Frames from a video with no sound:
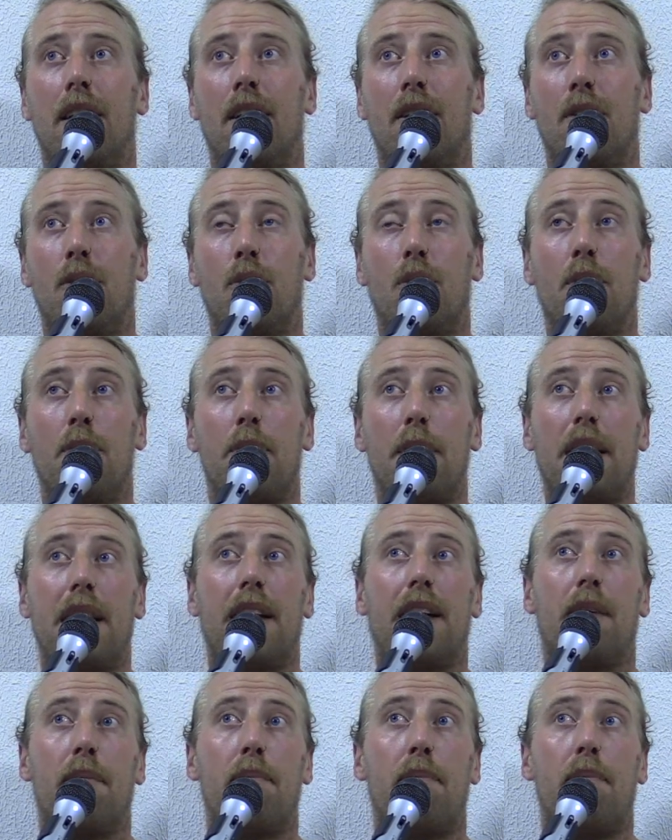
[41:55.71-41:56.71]
would be in
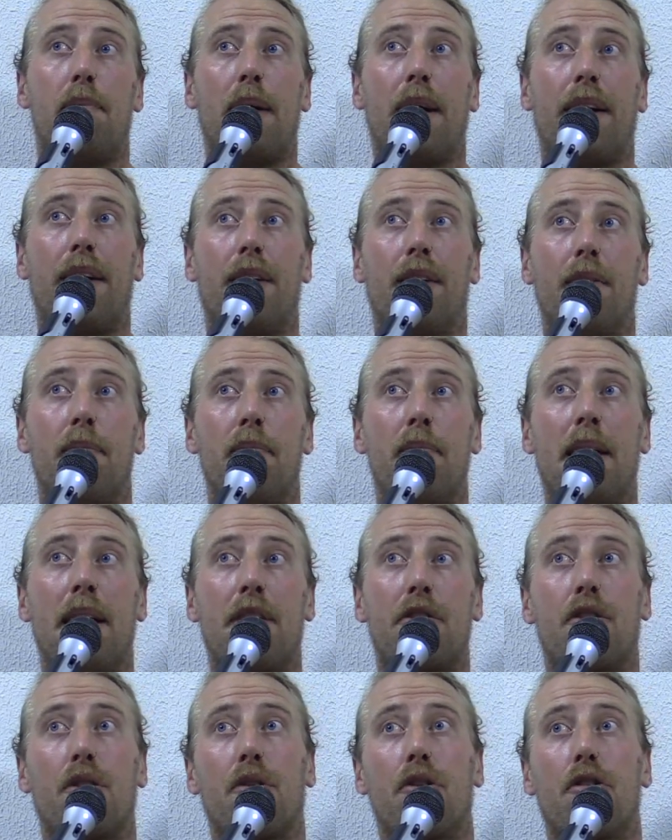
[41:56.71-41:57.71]
a better
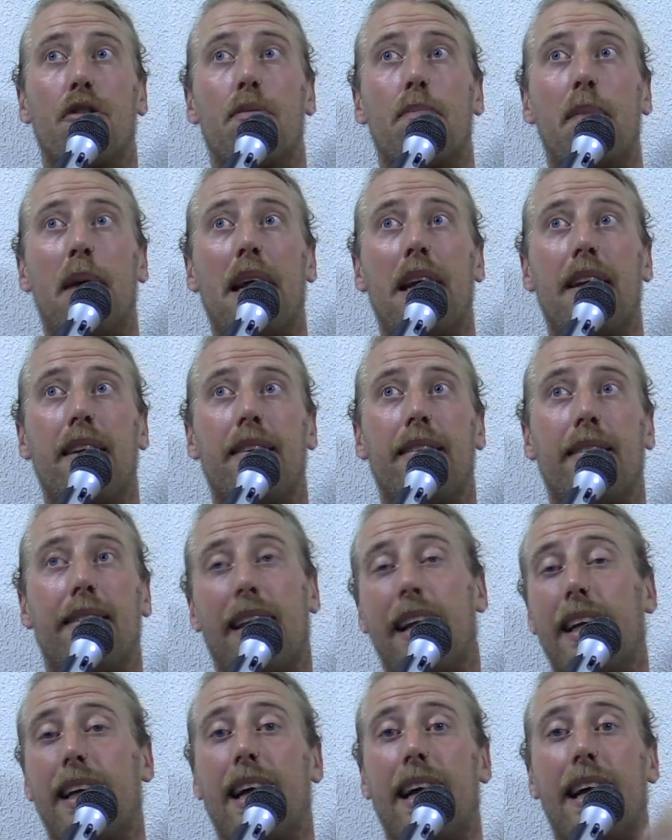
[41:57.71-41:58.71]
mental space,
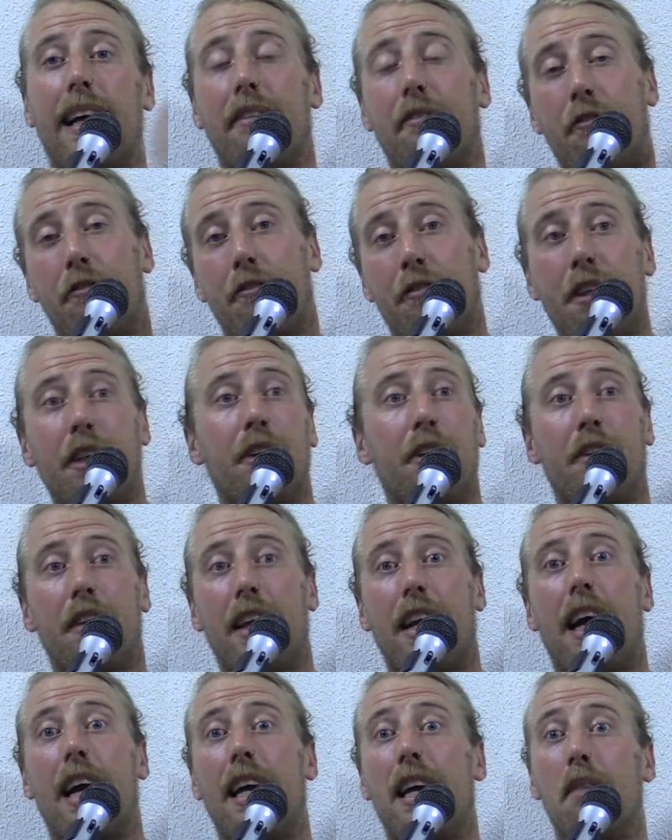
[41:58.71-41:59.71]
like I feel that
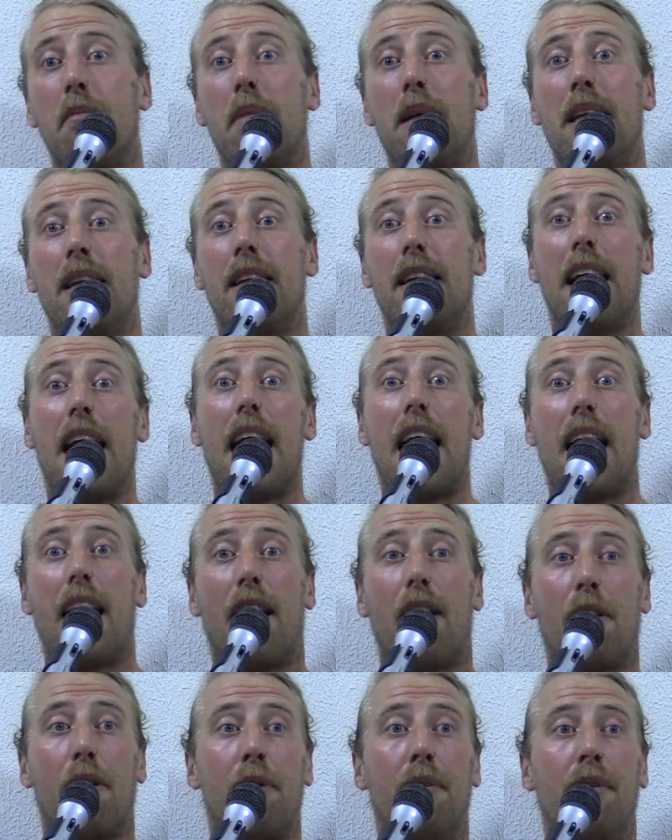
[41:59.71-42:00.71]
I am in
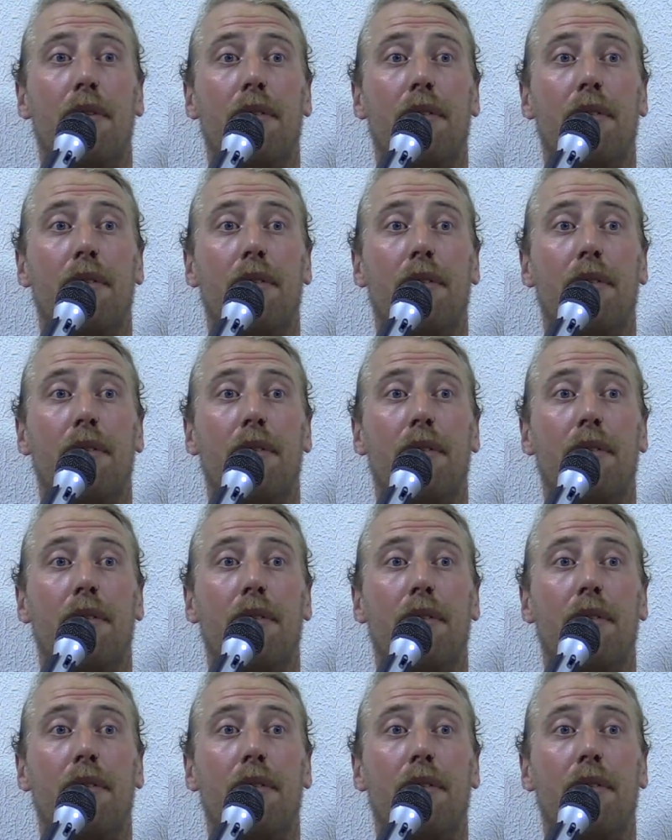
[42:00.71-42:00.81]
now,